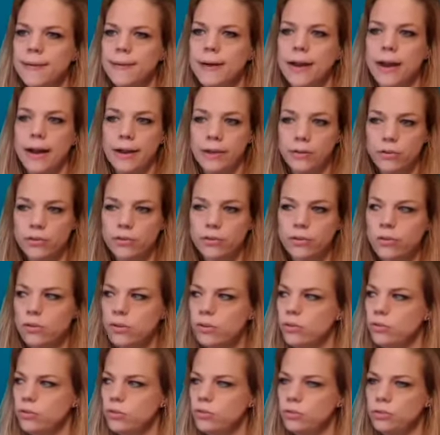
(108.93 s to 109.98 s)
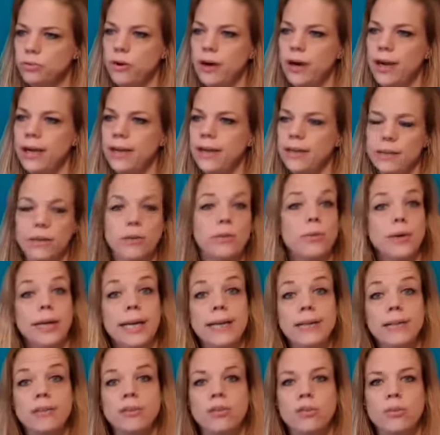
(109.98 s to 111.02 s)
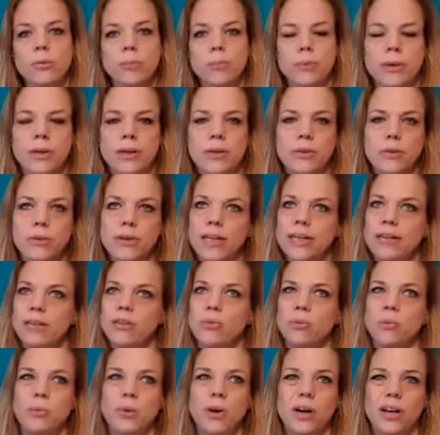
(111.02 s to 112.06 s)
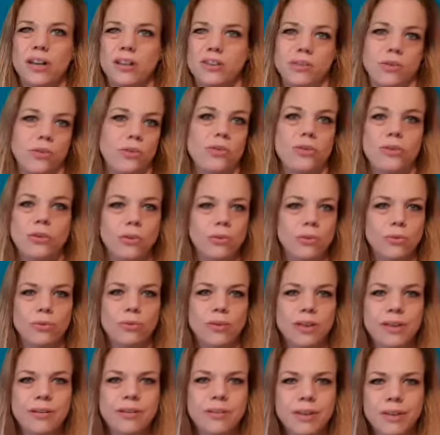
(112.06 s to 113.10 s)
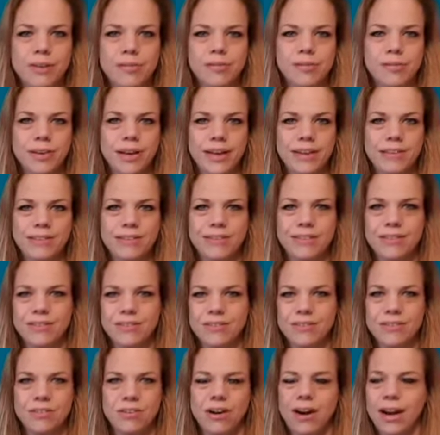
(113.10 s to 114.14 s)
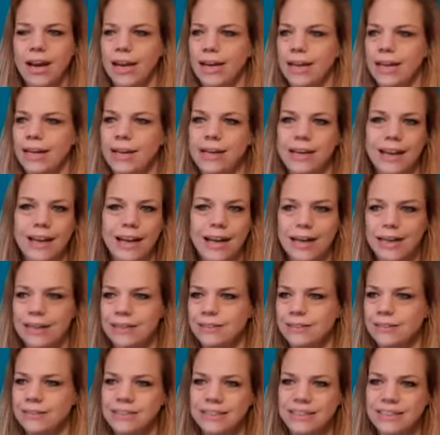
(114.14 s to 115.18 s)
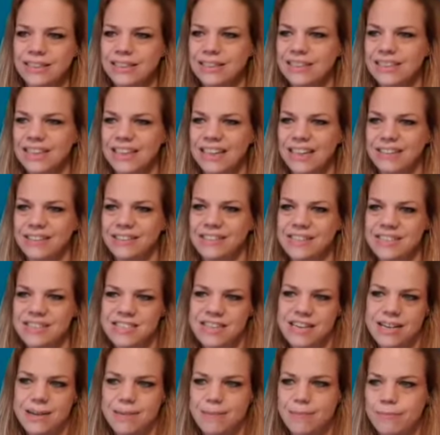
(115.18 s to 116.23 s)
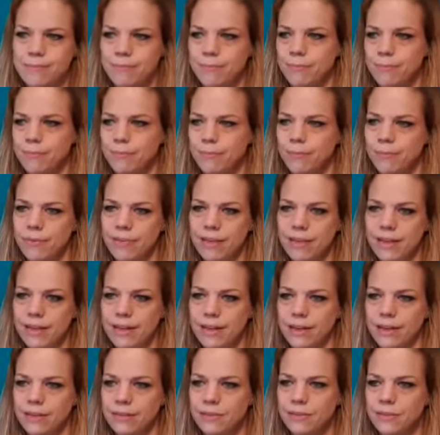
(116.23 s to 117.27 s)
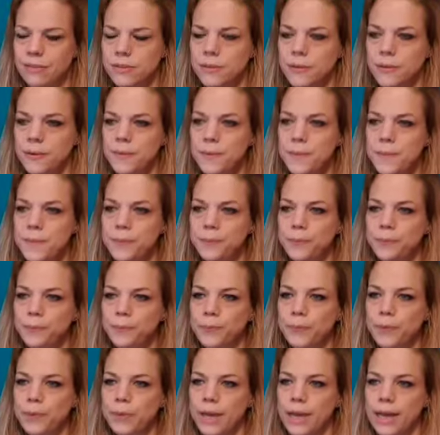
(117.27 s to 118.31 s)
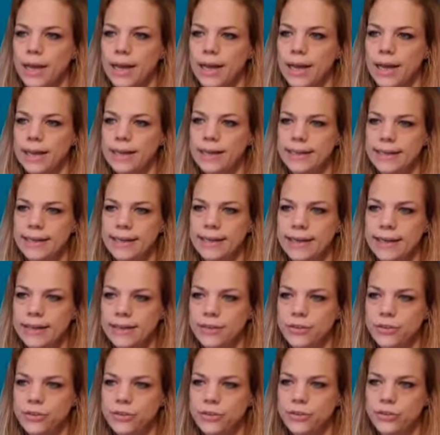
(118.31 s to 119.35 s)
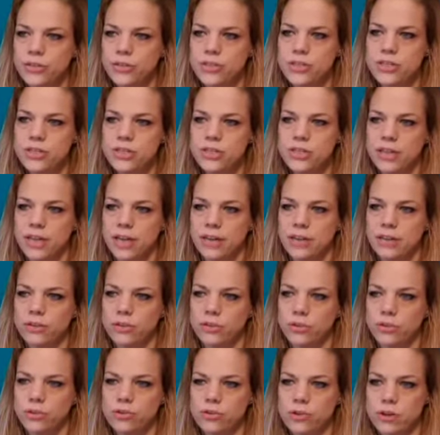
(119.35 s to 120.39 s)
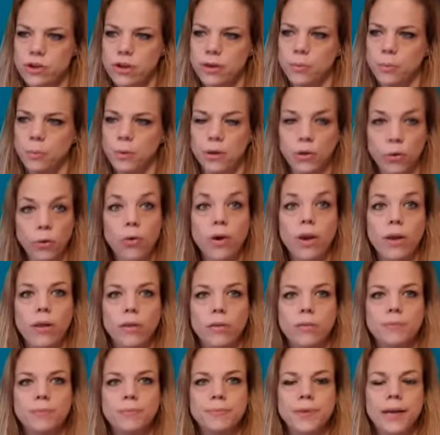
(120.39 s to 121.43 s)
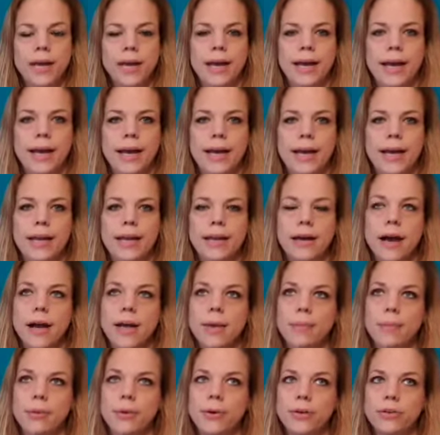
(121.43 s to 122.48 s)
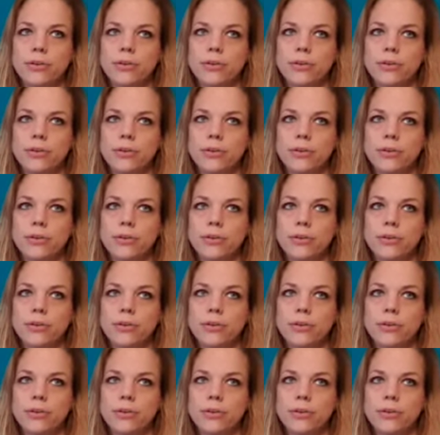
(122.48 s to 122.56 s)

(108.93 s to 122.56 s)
I also tried acrylics, but acrylics was also really fast drying, and nah, same thing. And then I just decided to start with oil, and I bought